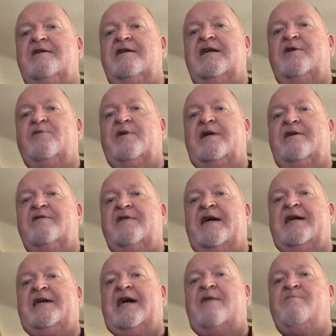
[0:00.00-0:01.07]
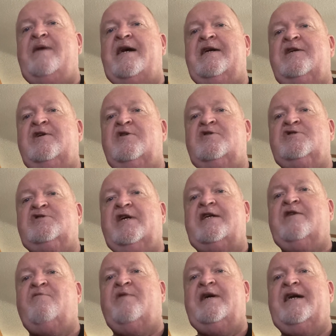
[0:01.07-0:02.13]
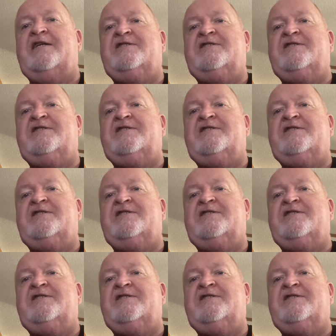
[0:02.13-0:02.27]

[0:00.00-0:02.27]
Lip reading: anyway, that came back years later when I